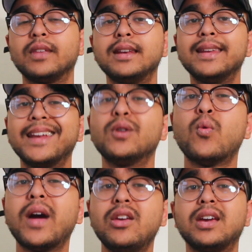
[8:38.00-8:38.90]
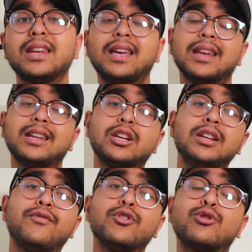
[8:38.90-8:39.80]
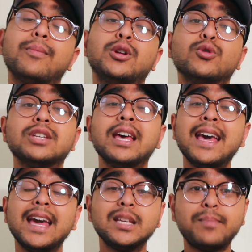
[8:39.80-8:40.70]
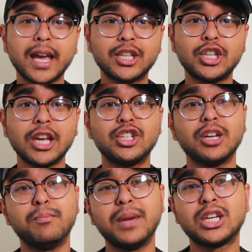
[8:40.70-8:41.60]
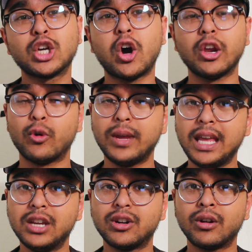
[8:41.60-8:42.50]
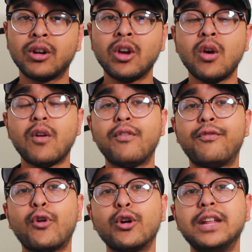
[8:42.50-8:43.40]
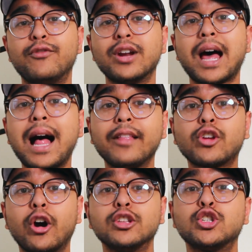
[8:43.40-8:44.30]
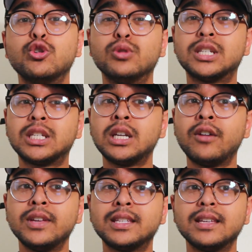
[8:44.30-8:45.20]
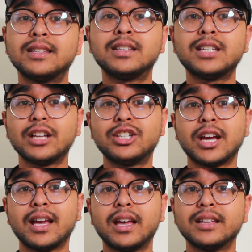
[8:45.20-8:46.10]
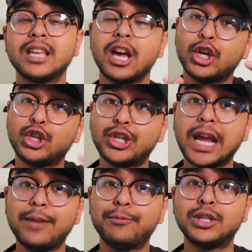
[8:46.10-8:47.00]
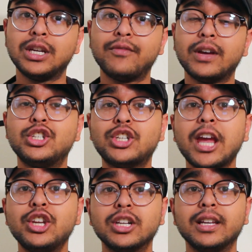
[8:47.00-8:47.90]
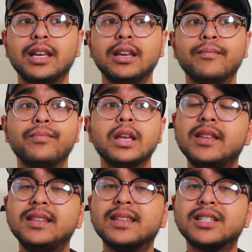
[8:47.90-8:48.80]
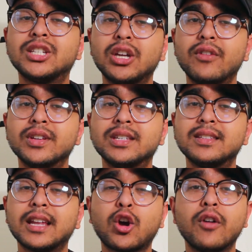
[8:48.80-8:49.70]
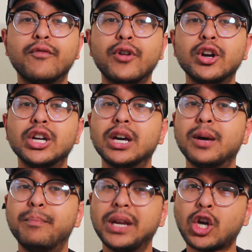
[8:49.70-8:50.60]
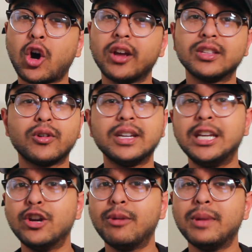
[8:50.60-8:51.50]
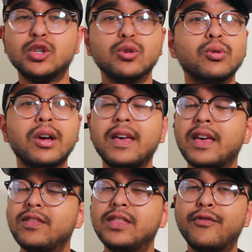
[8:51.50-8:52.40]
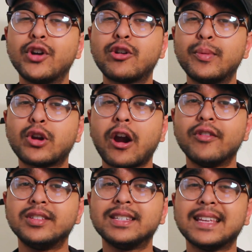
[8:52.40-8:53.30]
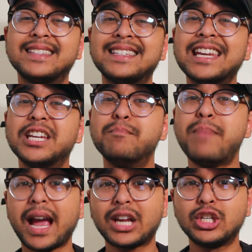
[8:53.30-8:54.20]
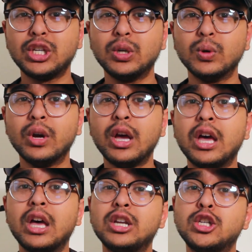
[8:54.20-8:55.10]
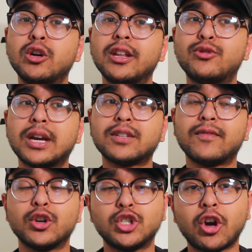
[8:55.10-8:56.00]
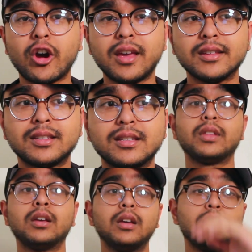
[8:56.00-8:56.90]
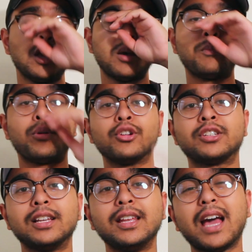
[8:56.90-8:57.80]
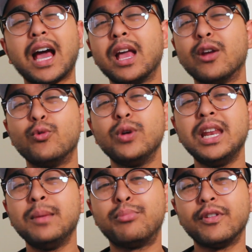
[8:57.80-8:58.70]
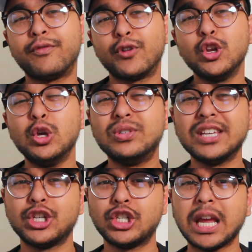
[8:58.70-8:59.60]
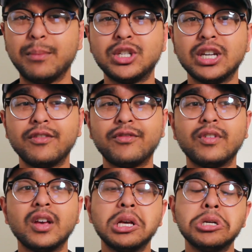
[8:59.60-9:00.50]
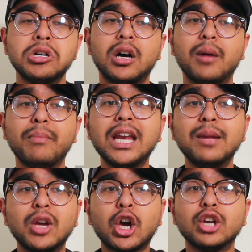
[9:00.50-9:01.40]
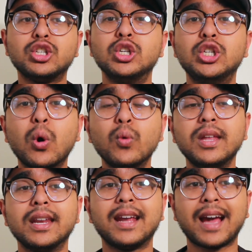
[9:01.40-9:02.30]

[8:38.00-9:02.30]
Another way you can get different cryptos is by exchanging Bitcoin or Ether for different altcoins through services such as Shapeshift and Changelly. These are services that convert the Bitcoins or Ethereum into different cryptocurrencies and send it back to you to an address of your choice. Personally, I really prefer using Shapeshift, mainly because you don't need an